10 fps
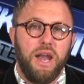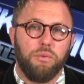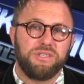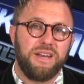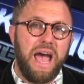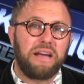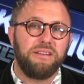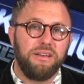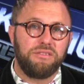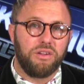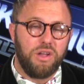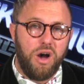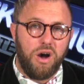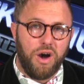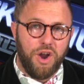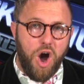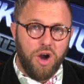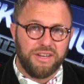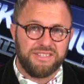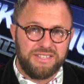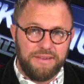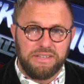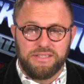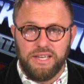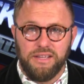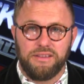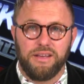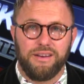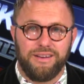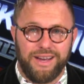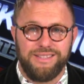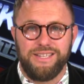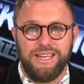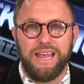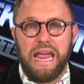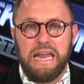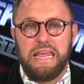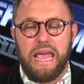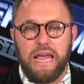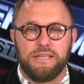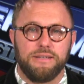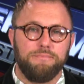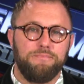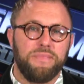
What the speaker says: And it was enacted into law on August 17th, 1988.